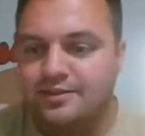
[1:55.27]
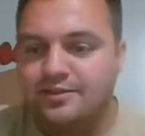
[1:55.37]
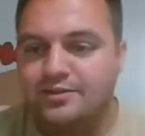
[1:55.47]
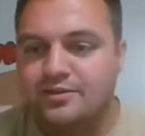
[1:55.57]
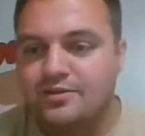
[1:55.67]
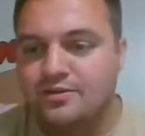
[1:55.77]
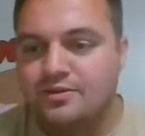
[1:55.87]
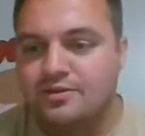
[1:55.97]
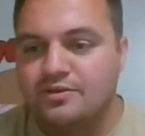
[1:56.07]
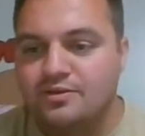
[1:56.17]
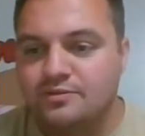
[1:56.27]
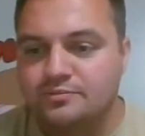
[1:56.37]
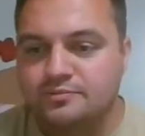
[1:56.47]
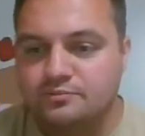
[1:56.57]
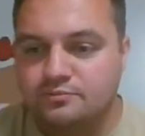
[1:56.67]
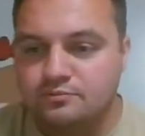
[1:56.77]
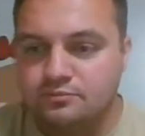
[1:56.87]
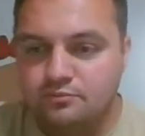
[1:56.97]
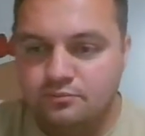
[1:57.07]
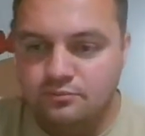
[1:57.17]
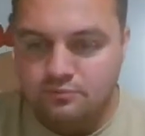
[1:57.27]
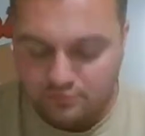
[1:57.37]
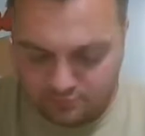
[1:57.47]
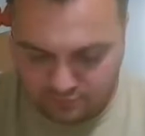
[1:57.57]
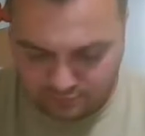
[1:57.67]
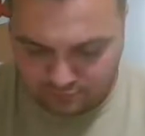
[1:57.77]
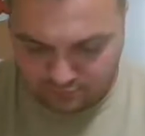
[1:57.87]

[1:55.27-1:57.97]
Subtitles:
(no one is talking)